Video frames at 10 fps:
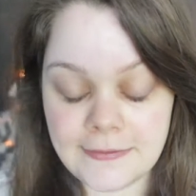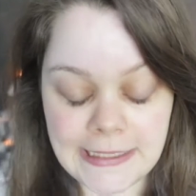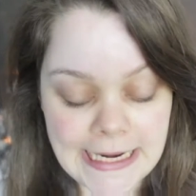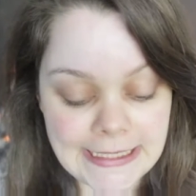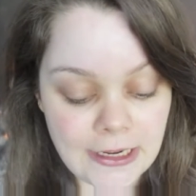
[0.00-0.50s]

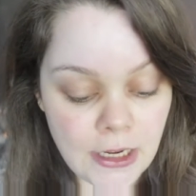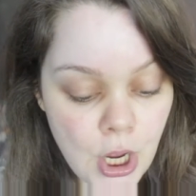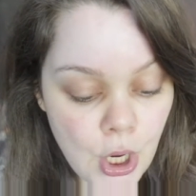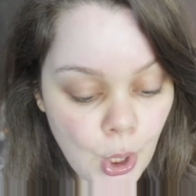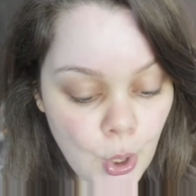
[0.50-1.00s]
Veleda
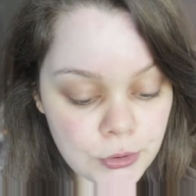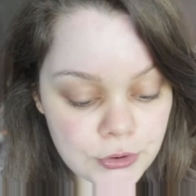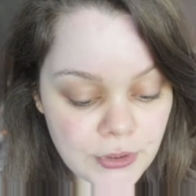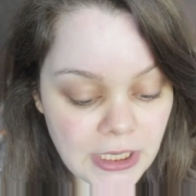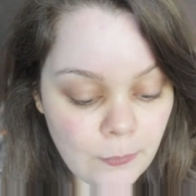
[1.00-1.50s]

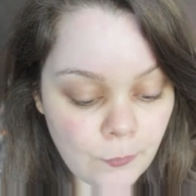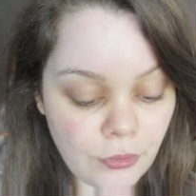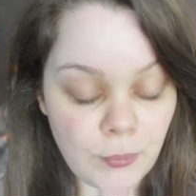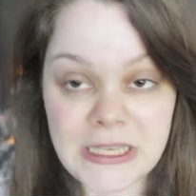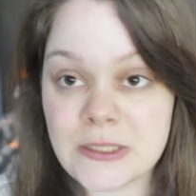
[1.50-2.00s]
cold cream
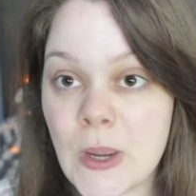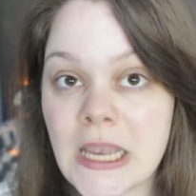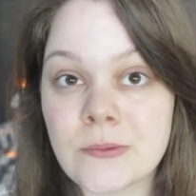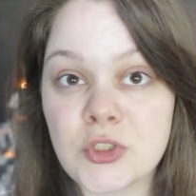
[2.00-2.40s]
with beeswax,